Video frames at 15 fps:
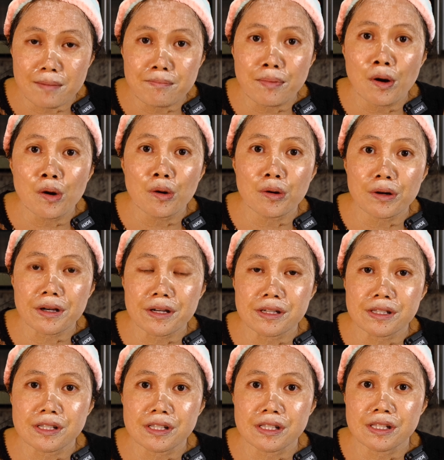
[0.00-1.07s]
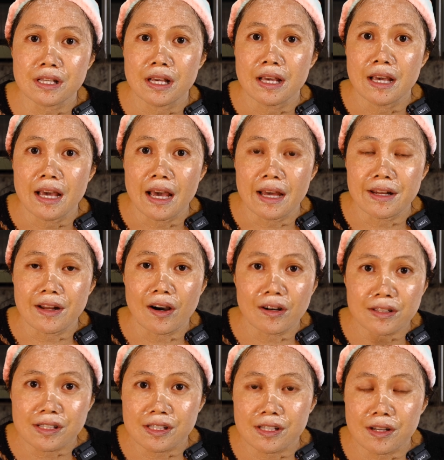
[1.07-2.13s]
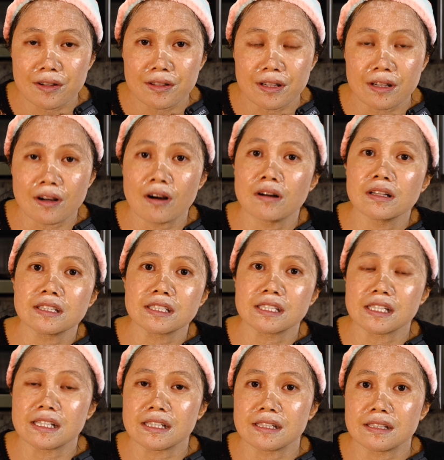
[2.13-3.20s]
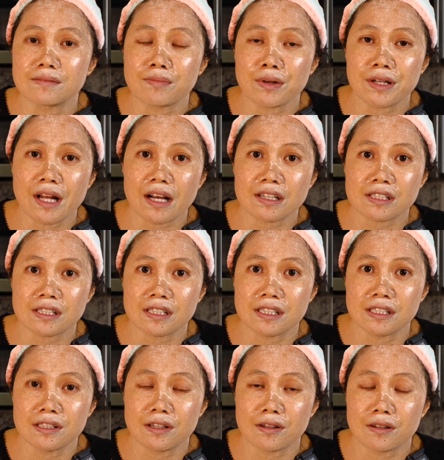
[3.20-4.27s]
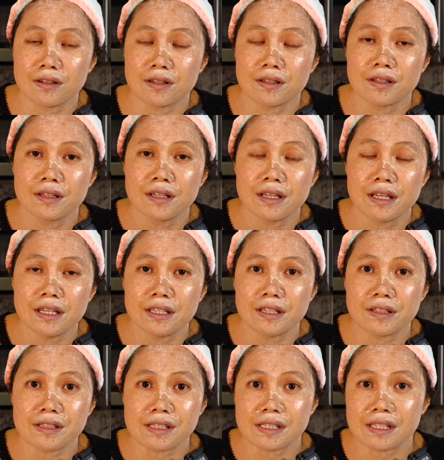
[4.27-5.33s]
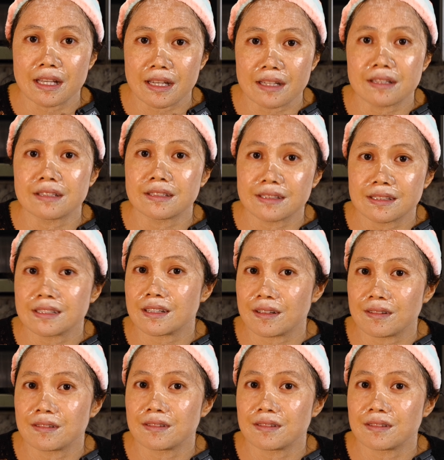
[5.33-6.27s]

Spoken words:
pores, and also the collagen production in your skin. So